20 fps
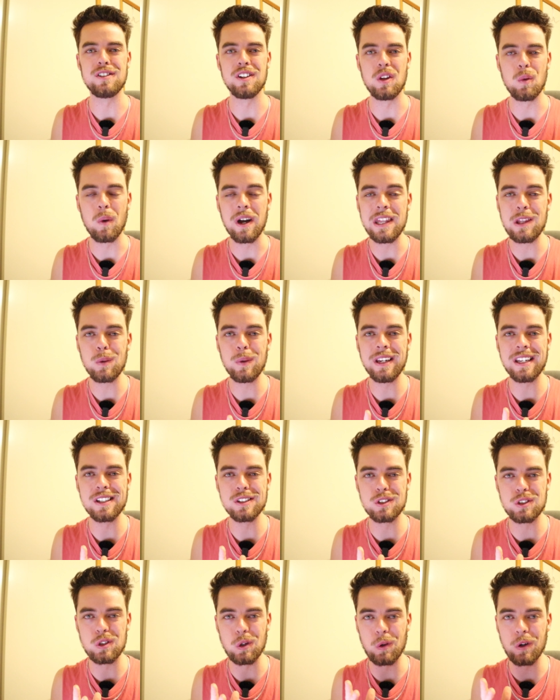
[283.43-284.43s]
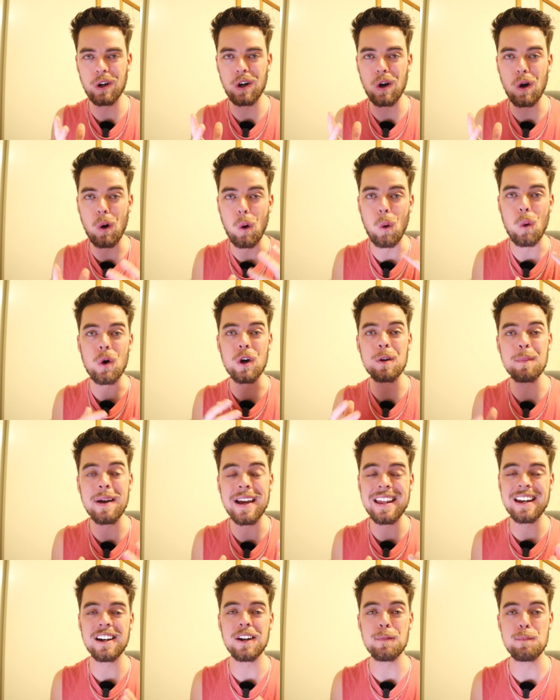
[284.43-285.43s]
so the way that we can sort of
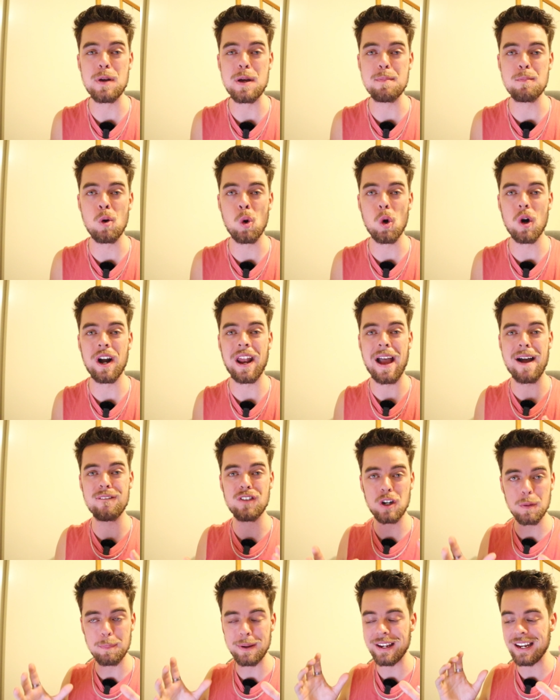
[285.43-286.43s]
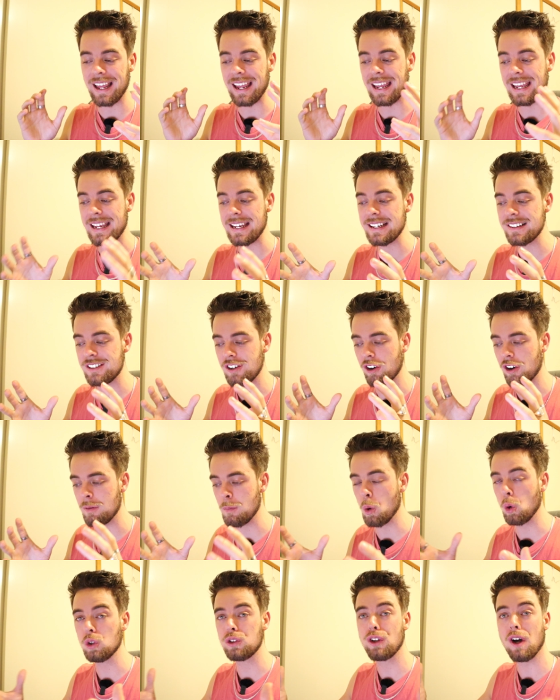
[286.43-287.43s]
automate it a bit more and have it a bit easier
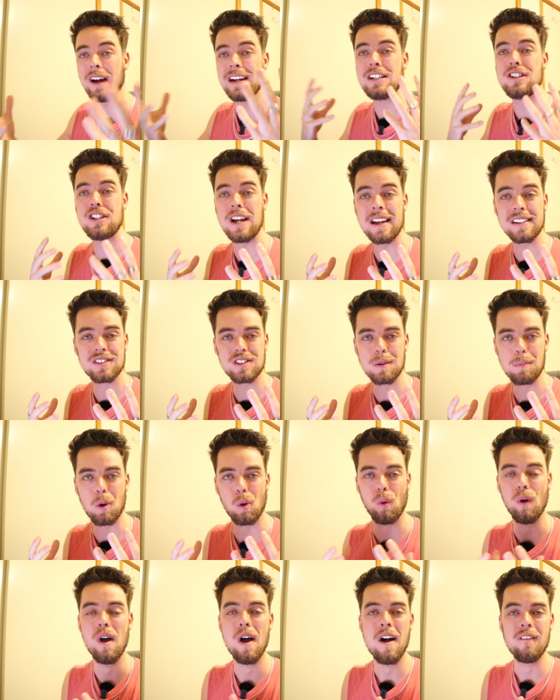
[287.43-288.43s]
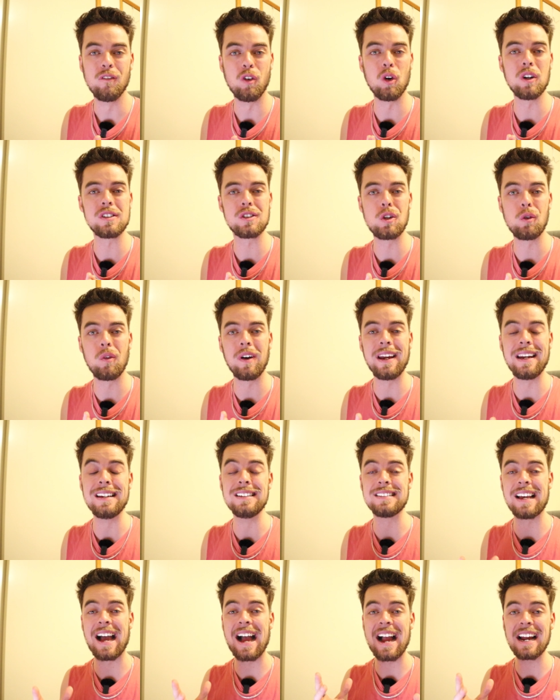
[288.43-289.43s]
and more digestible for us to read
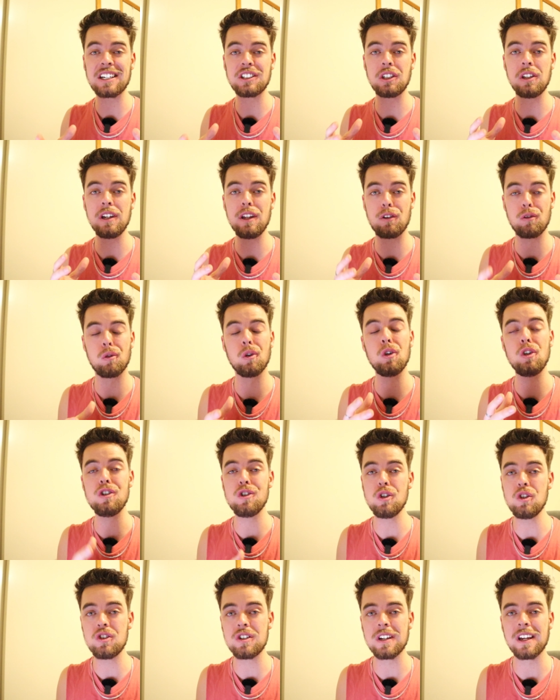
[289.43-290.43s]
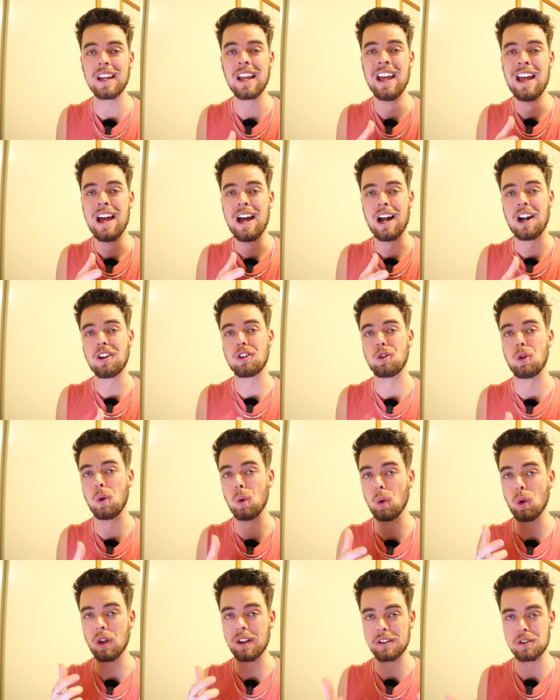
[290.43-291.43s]
is actually through using a
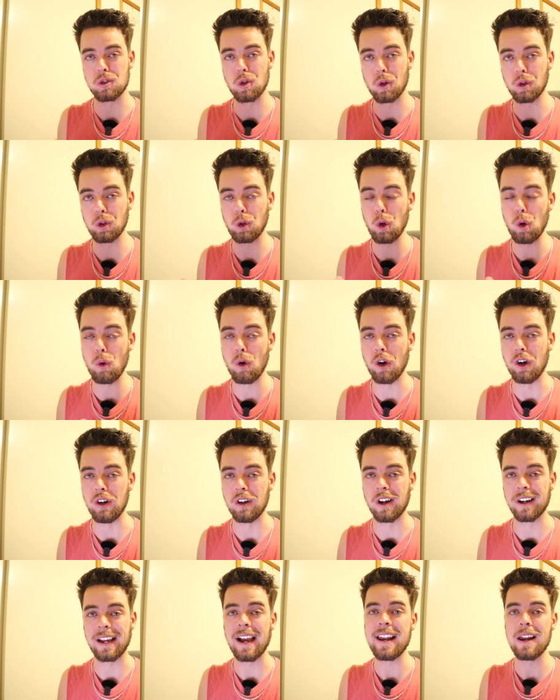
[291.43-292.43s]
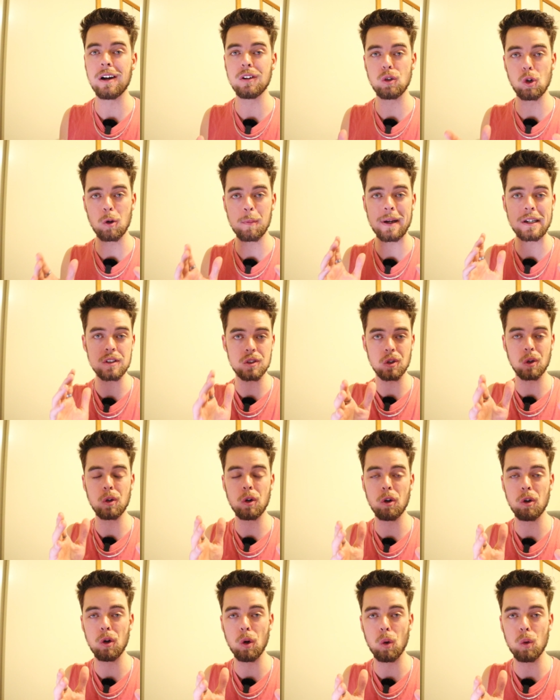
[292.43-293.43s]
tool in Zonguru. Okay, now I talk about
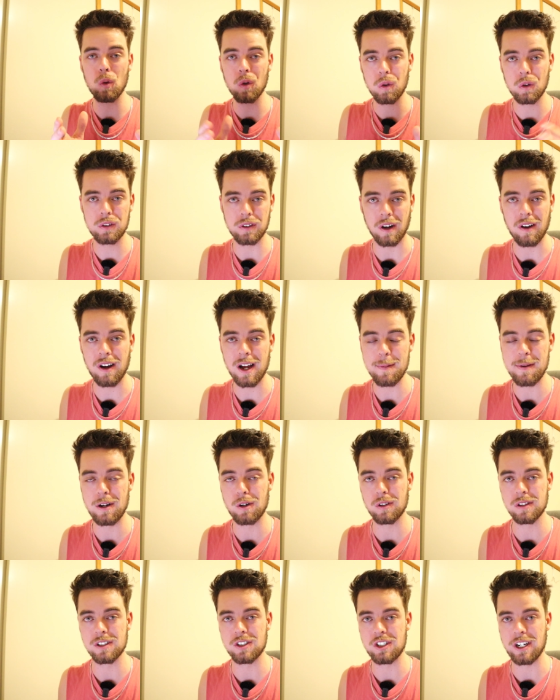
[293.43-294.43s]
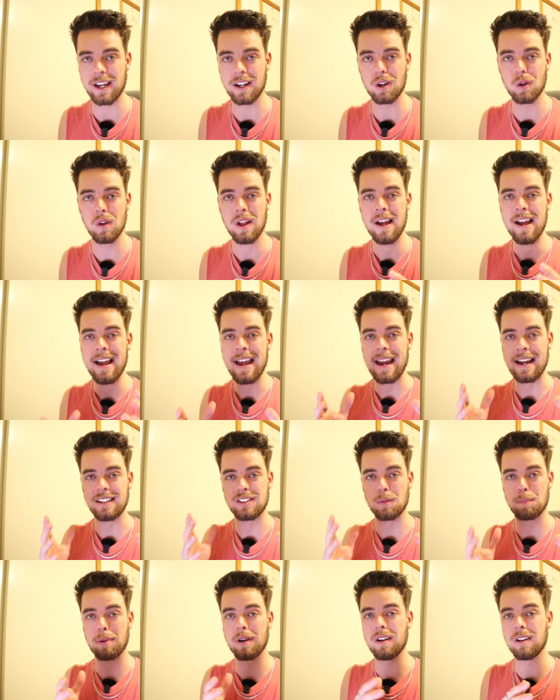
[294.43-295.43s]
Zonguru all the time here on this channel.
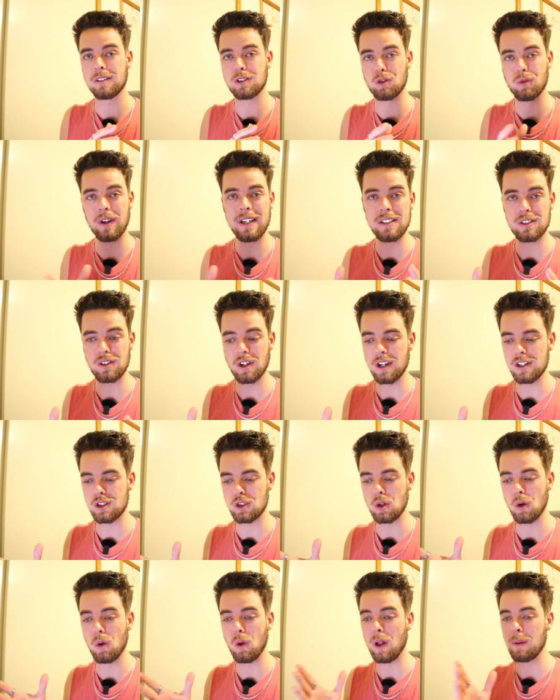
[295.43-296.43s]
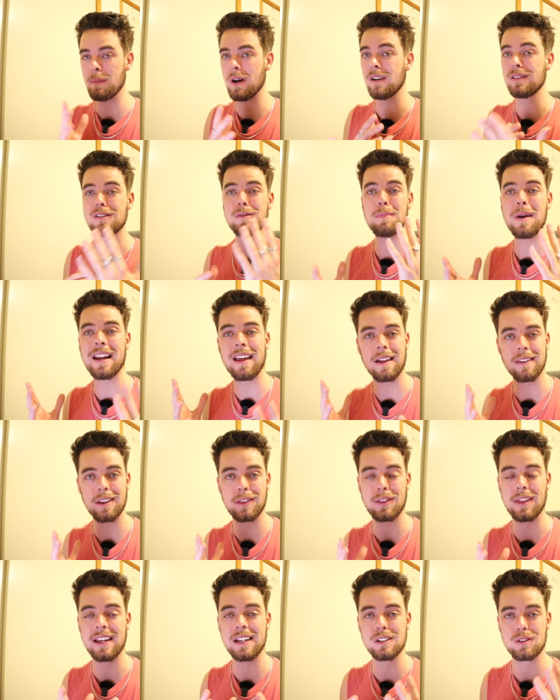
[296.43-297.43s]
It's a product research tool amongst many other
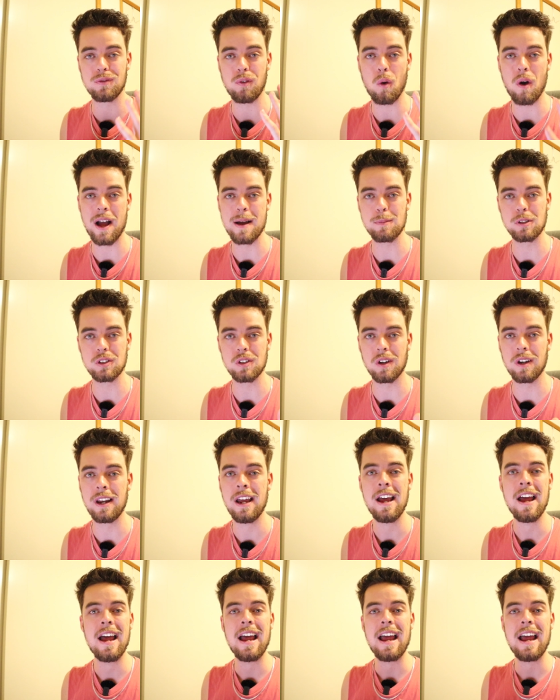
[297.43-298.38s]
things for Amazon.